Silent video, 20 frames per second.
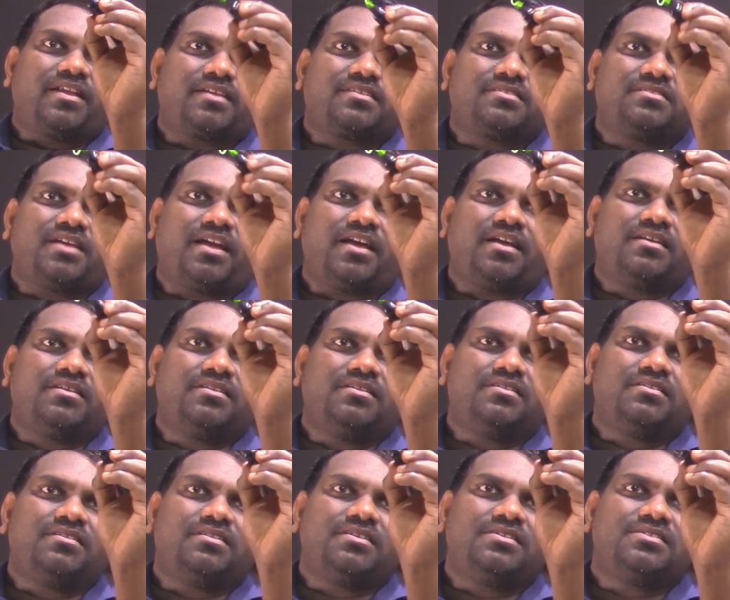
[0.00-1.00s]

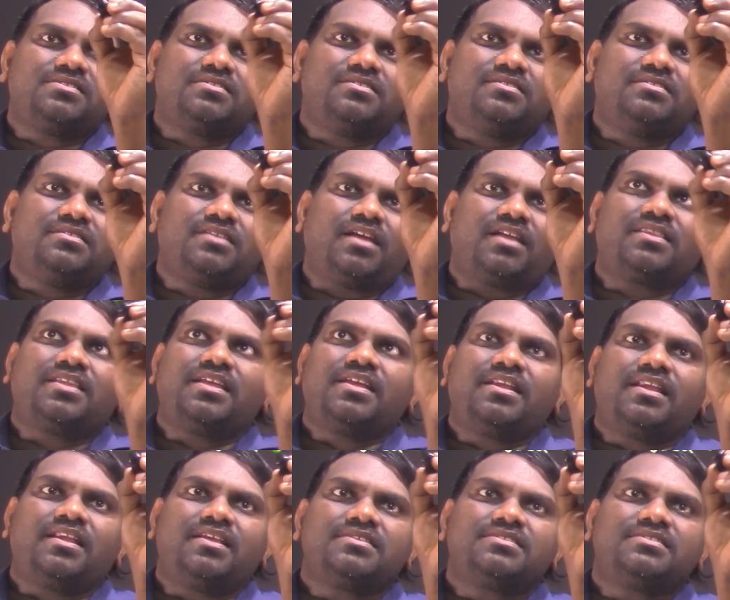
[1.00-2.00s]
rectangle is
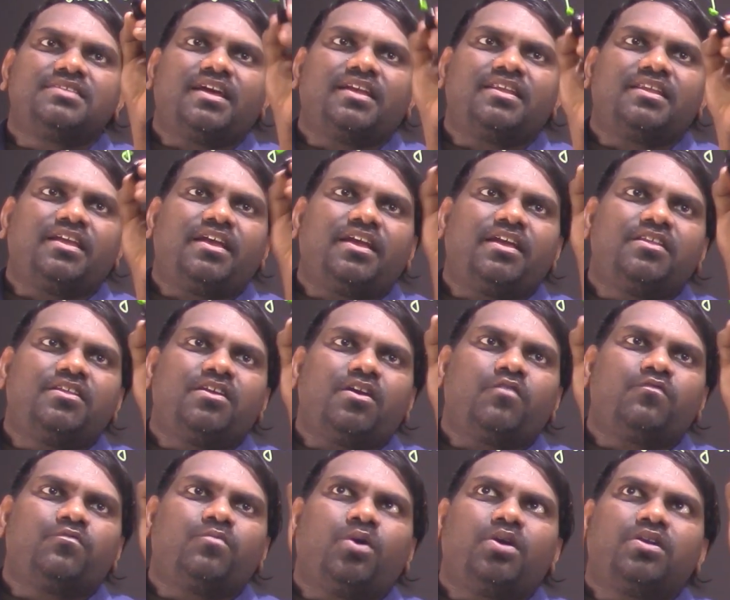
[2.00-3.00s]
nothing less than
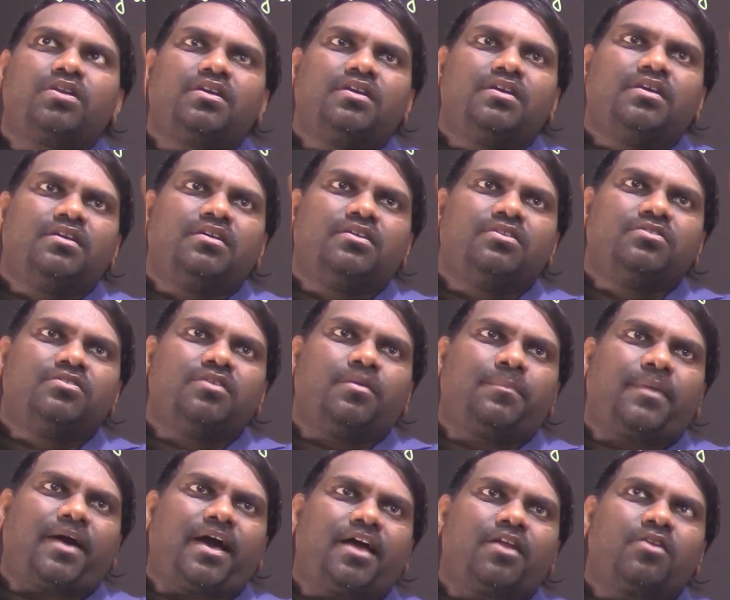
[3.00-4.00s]
area of what?
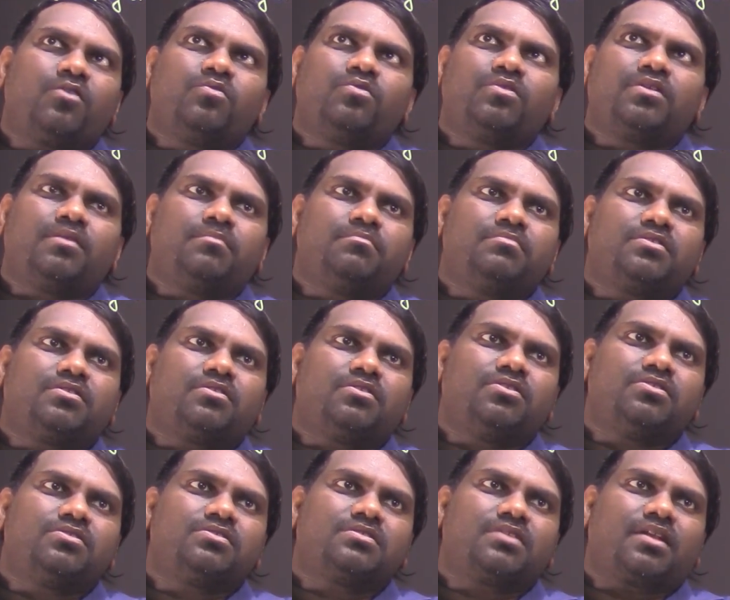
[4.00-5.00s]
Your parallelogram,
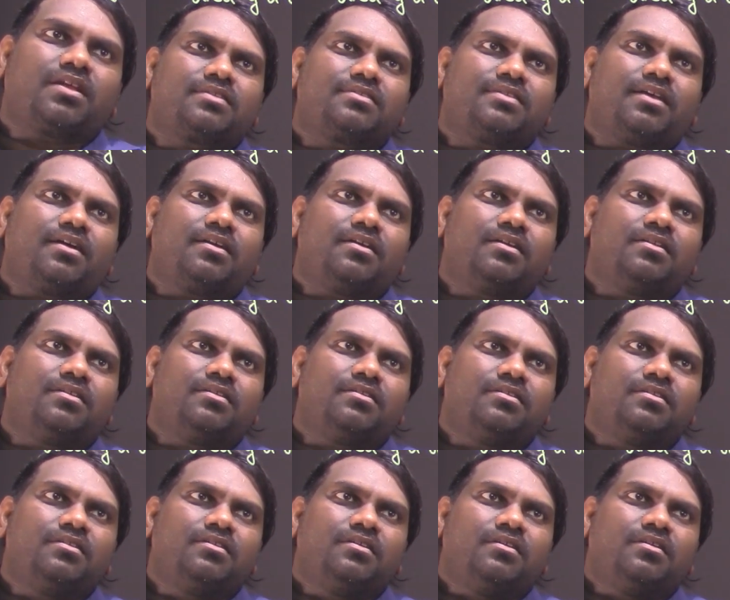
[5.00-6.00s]
because rectangle
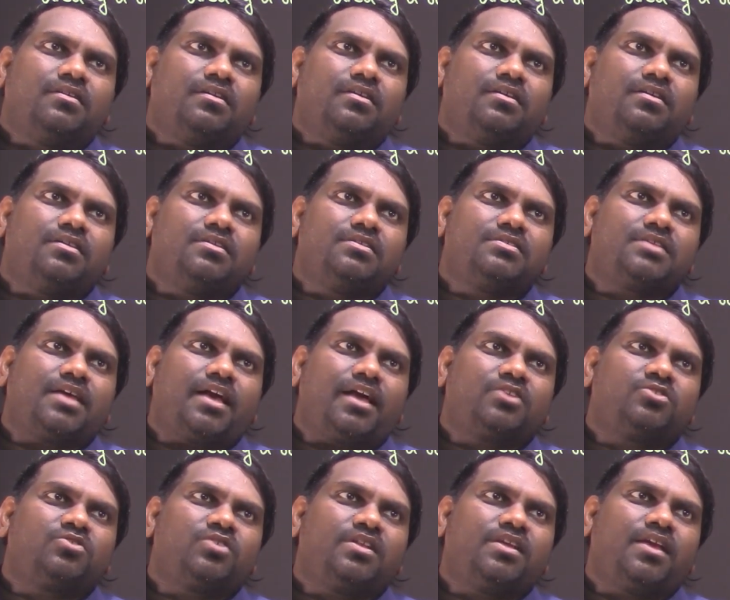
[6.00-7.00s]
is
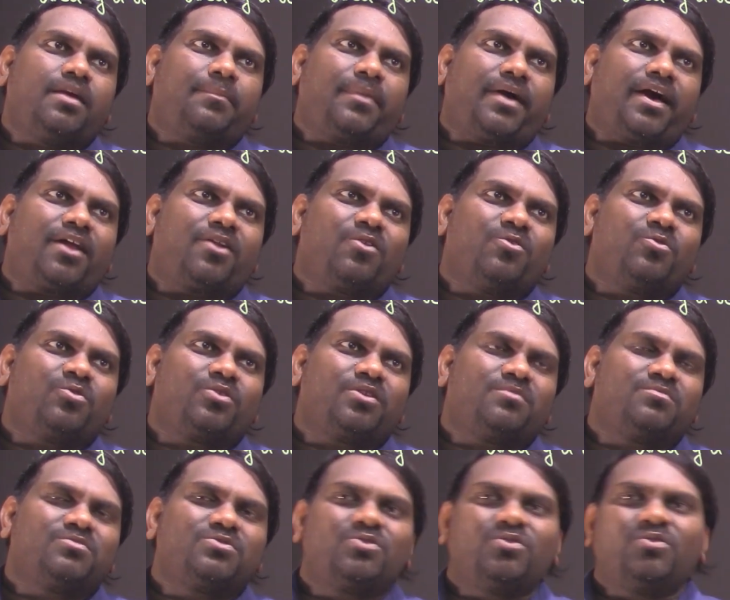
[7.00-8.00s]
actually a
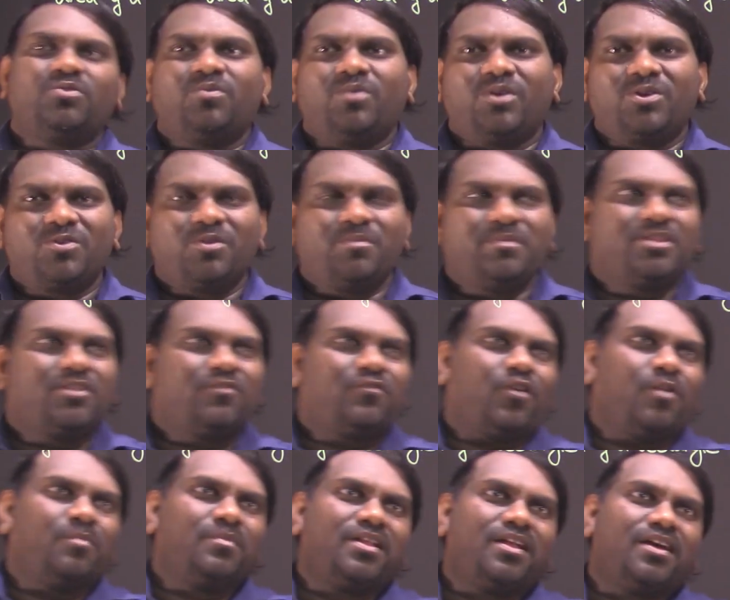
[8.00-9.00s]
parallelogram. So what will be
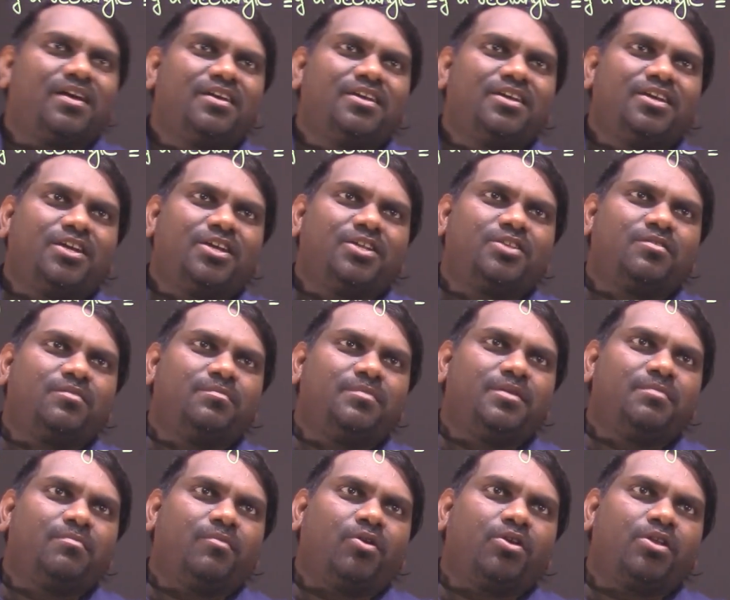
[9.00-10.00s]
the formula? It
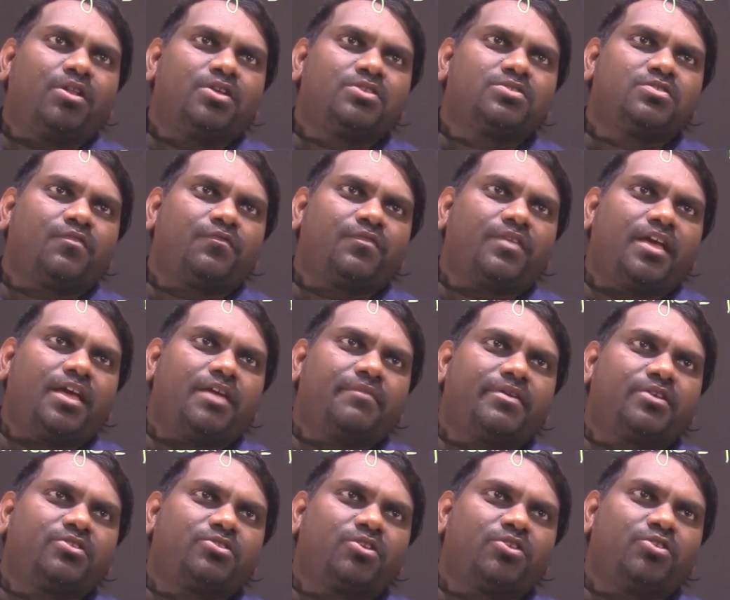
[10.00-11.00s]
will be modulus of A
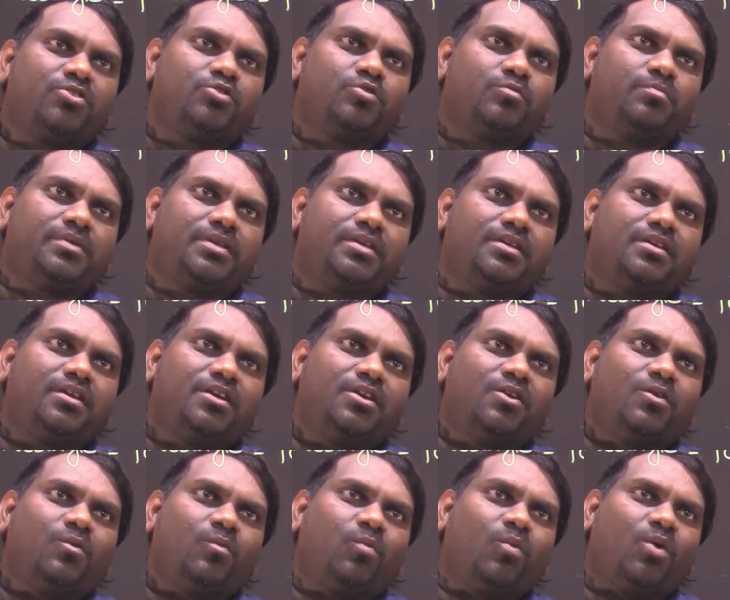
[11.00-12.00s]
vector into B.
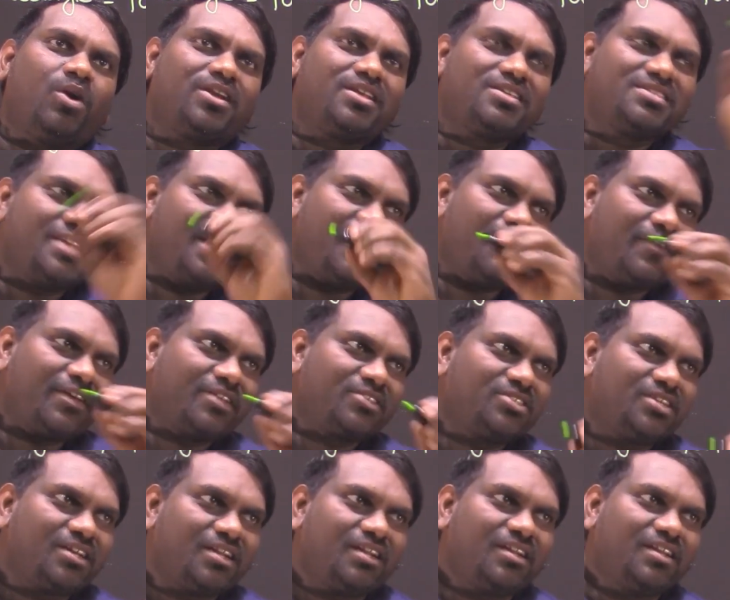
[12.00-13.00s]
What is A
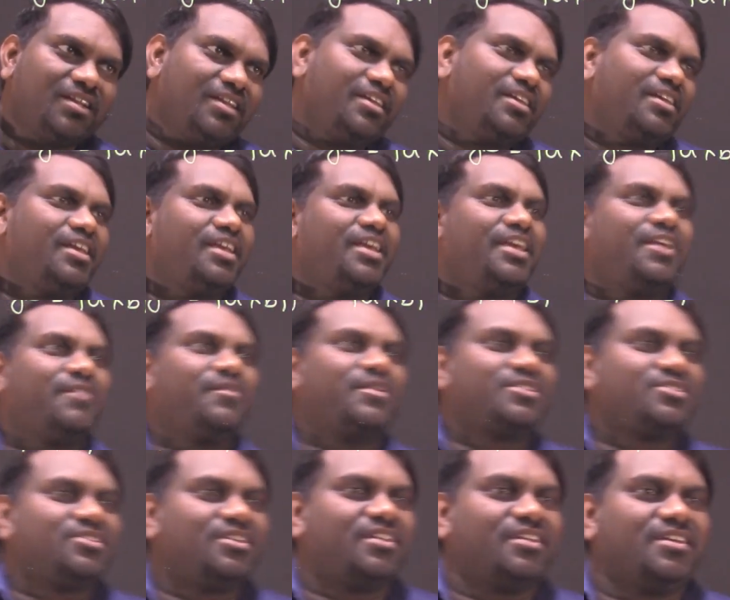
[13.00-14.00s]
vector? A
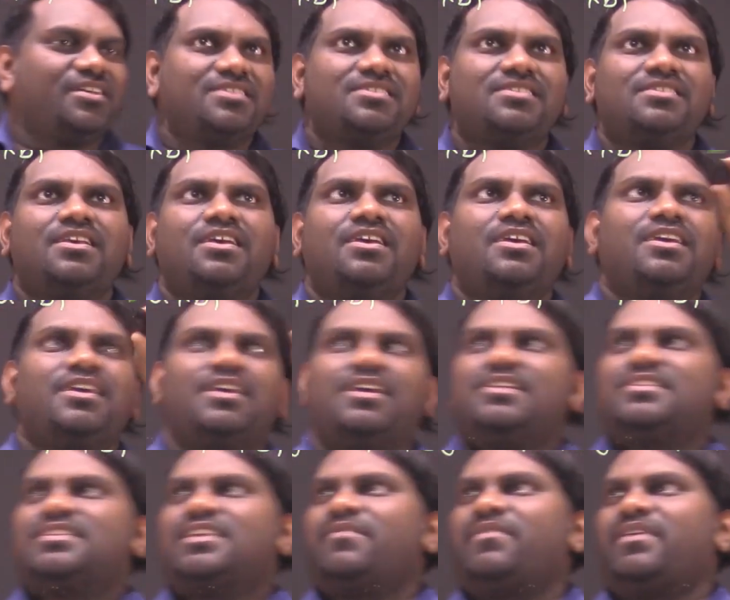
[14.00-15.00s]
vector is,
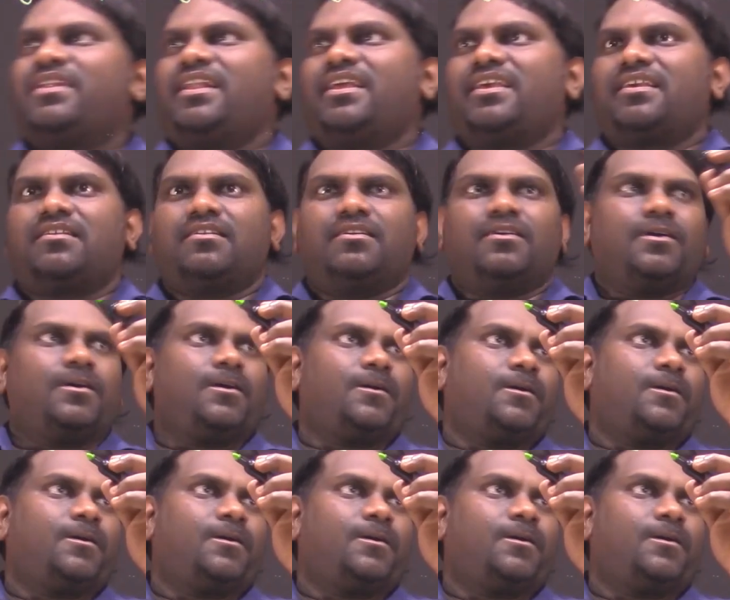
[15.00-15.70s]
it's given like